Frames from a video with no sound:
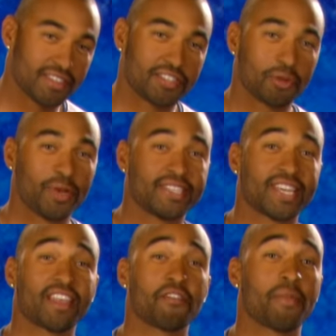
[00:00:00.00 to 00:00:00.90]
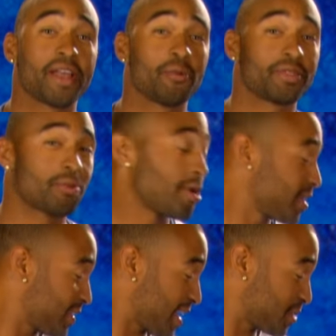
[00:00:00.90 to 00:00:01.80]
Should we tell everybody what the word
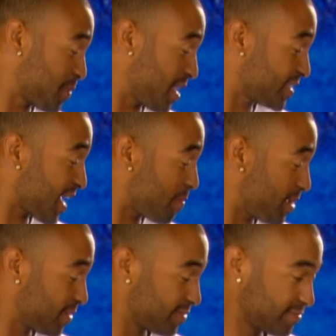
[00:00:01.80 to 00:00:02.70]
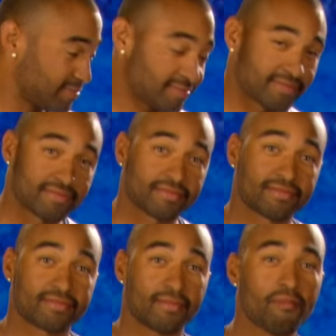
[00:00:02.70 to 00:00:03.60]
attach means, Abby? Absolutely.
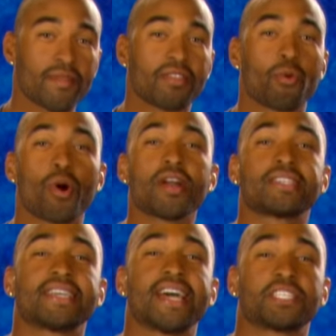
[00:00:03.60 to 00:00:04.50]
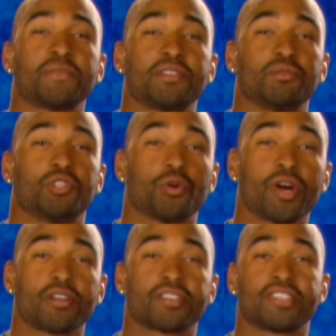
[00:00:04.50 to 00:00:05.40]
The word attach means to
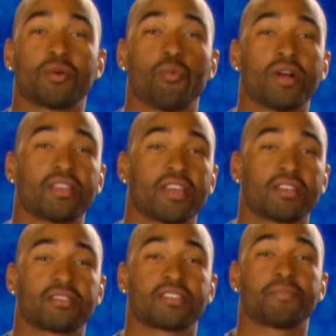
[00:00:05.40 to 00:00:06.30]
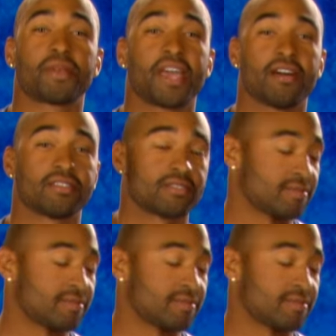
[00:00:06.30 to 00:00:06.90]
join or stick one thing to something else.